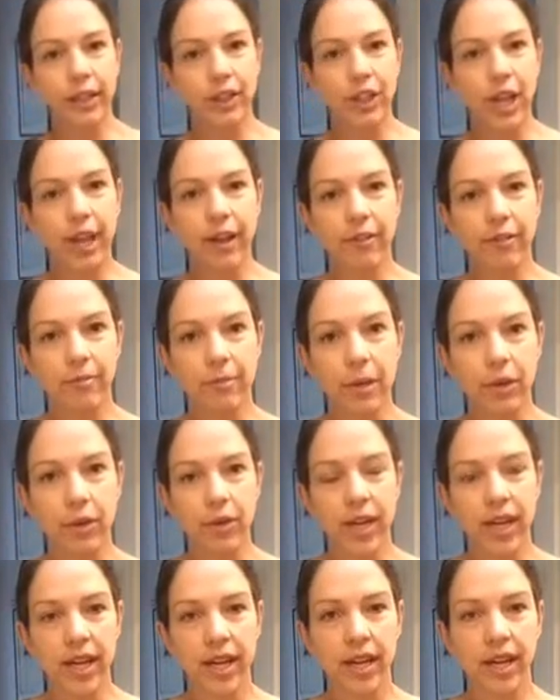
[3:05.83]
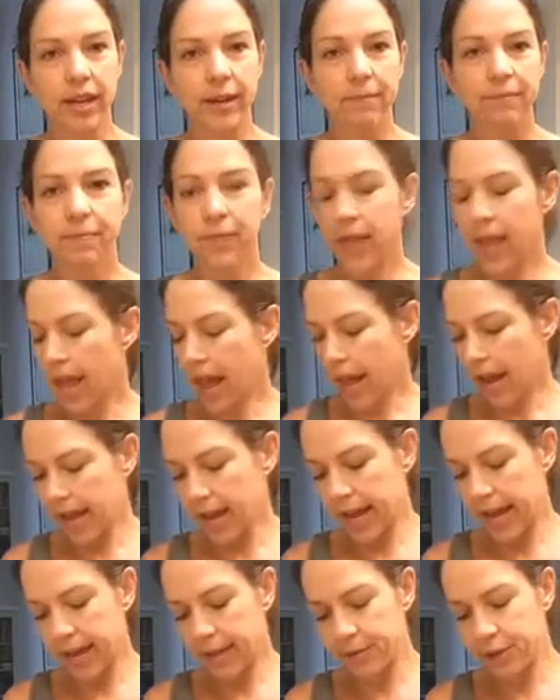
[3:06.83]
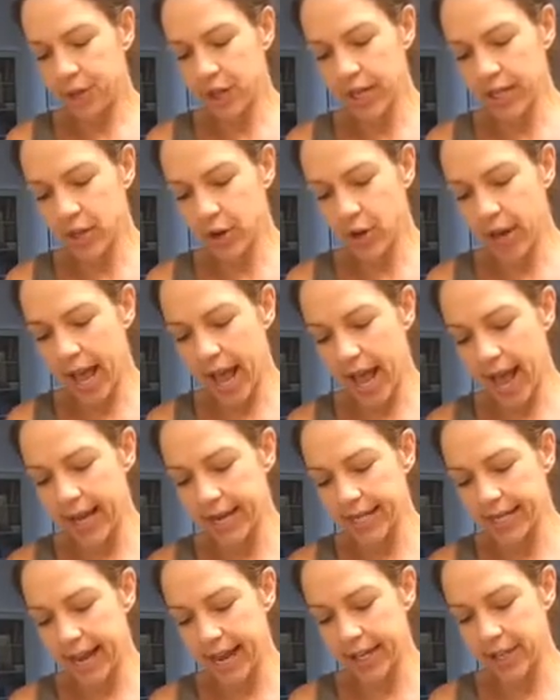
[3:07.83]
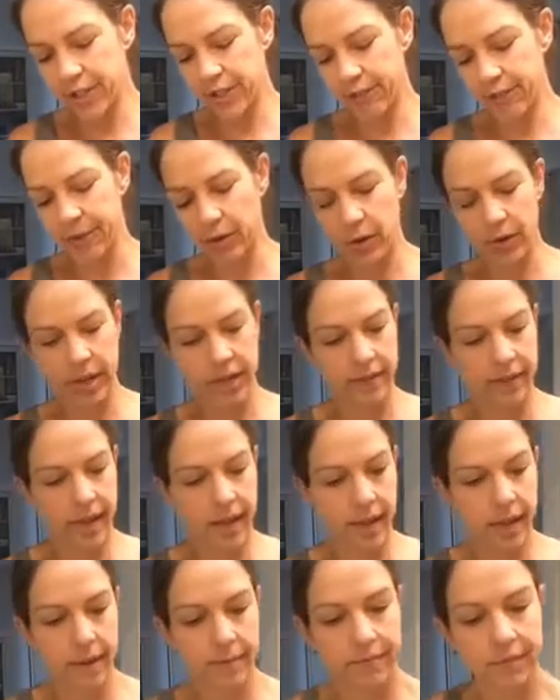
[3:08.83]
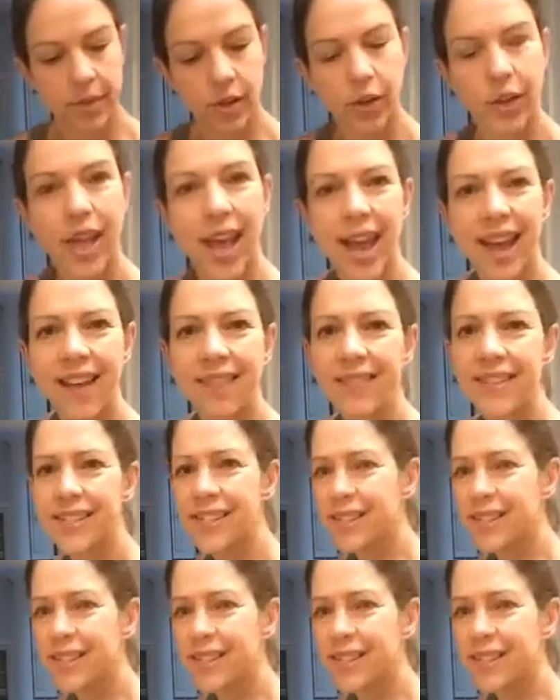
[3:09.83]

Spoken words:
jug of milk here, and I'm just going to add a touch of milk in there, okay? And this